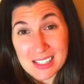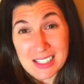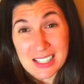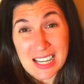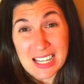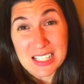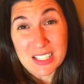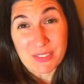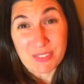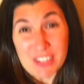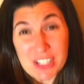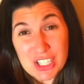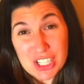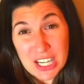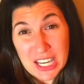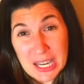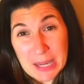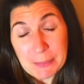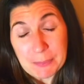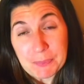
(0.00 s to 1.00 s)
it tastes
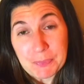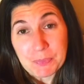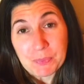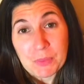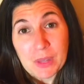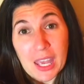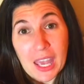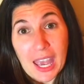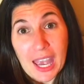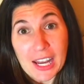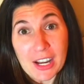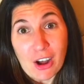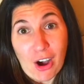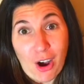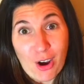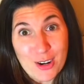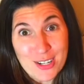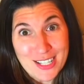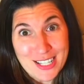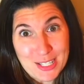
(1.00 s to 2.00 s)
fishy and
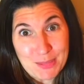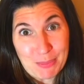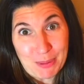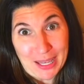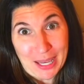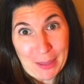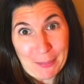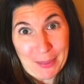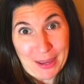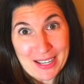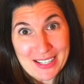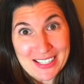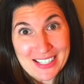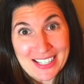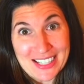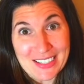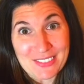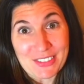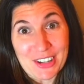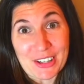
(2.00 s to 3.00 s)
ours is plant-based
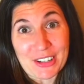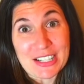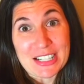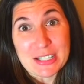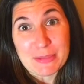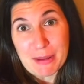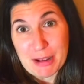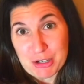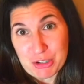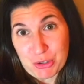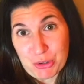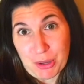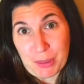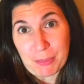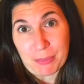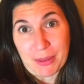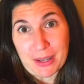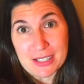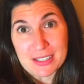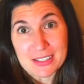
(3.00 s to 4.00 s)
and very special
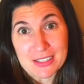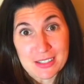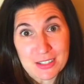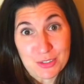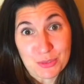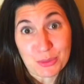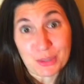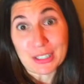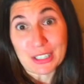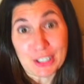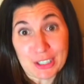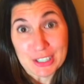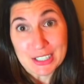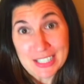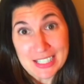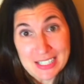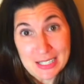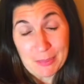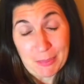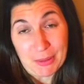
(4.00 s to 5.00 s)
and Plexus has really
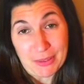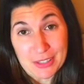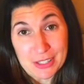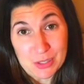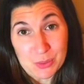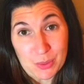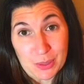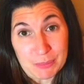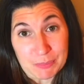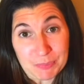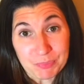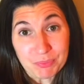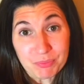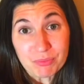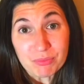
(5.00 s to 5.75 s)
hooked us up on this one.